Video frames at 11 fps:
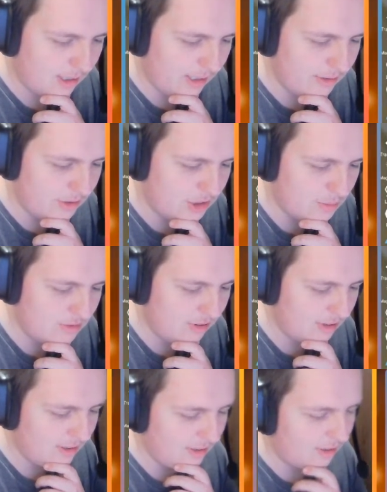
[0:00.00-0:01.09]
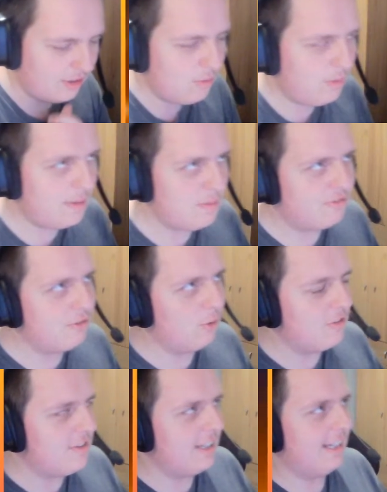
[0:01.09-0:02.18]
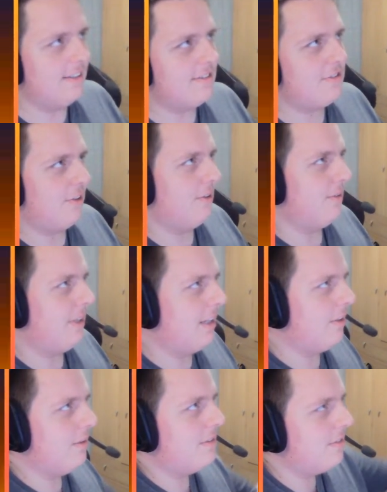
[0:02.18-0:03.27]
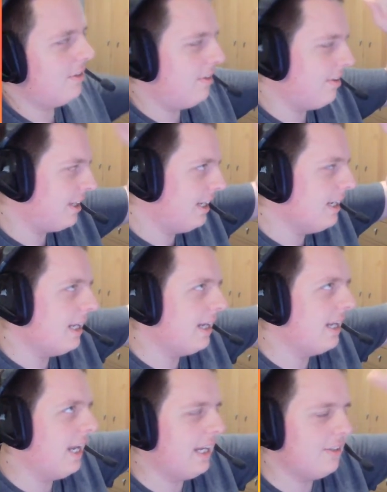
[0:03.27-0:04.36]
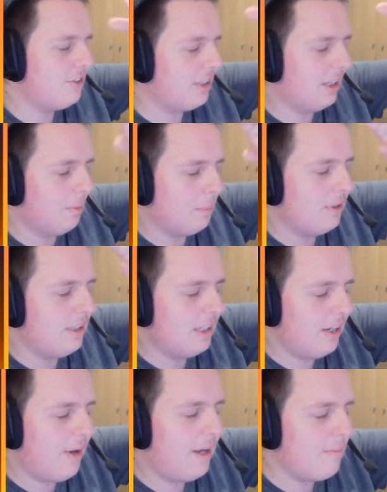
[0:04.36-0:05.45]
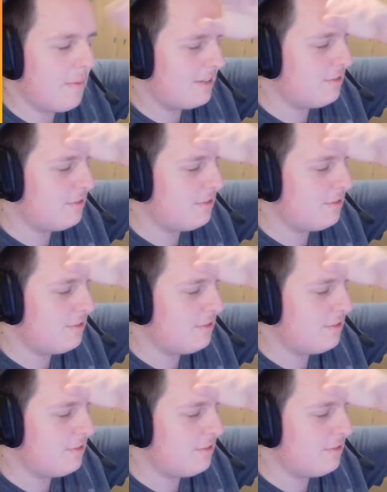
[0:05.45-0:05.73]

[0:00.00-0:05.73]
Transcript: she was like, I know we were 14, so, you know, it's not like a legal age thing. But you know how messed